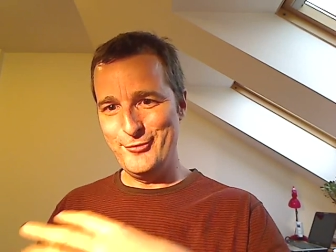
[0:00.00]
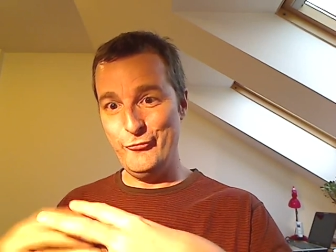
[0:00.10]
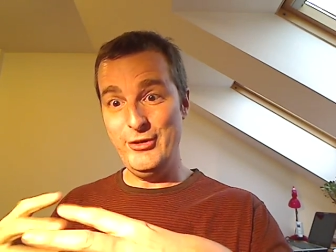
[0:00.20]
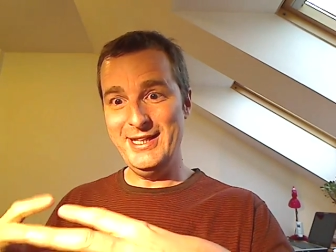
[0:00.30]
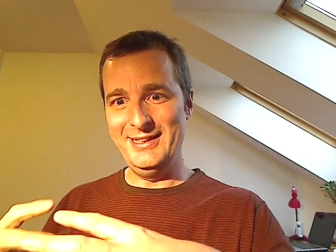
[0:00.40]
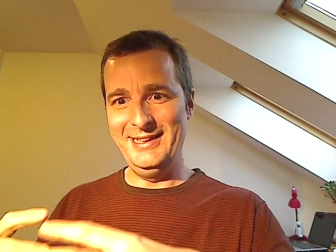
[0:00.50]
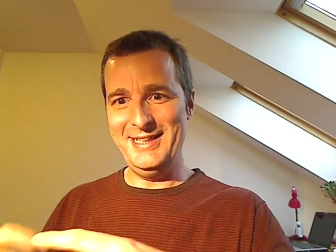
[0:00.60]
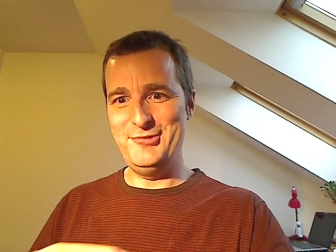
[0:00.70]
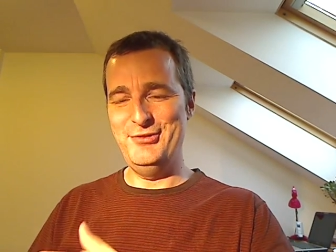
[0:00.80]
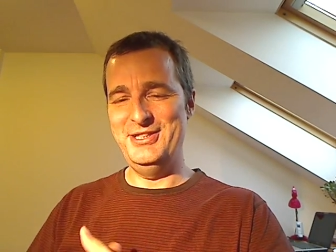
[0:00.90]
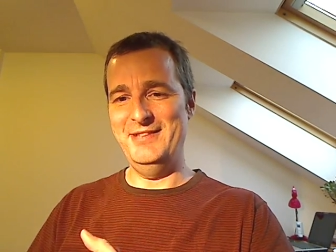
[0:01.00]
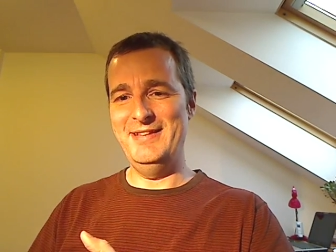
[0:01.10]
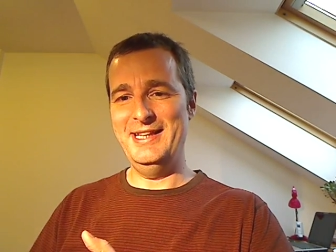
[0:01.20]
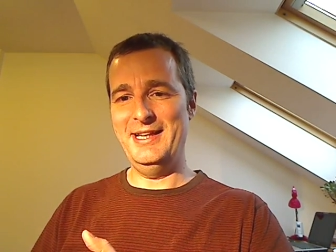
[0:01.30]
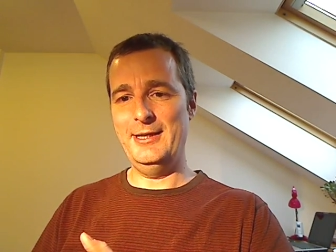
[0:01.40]
real literature
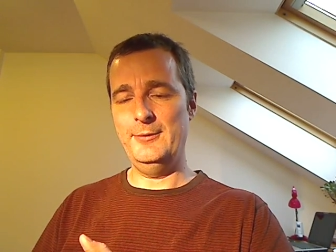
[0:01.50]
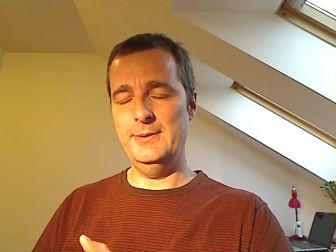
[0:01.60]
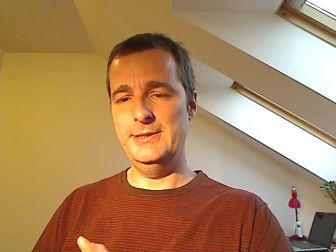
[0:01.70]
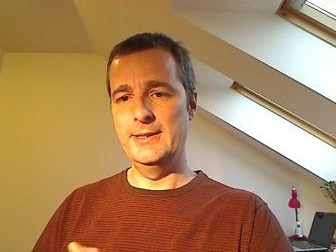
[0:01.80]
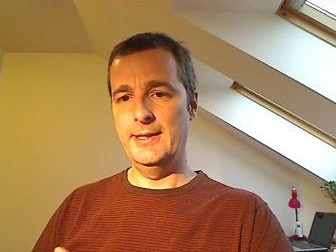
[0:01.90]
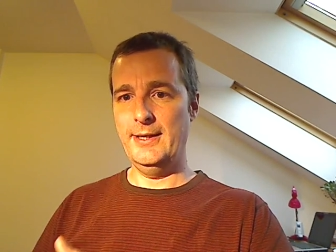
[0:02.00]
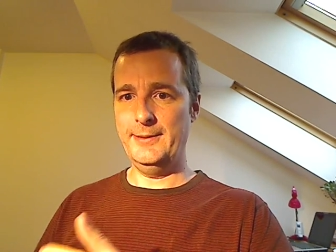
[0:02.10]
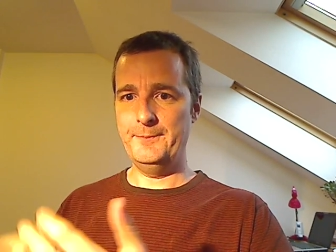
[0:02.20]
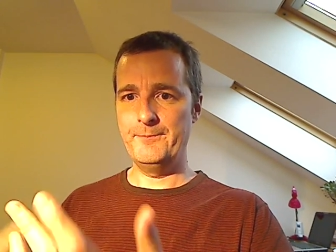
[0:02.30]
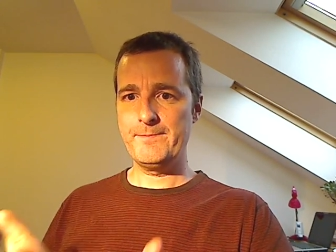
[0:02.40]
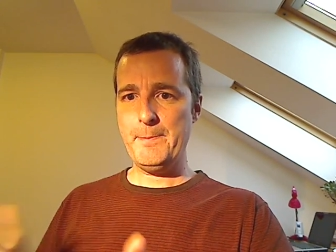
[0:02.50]
in the language. And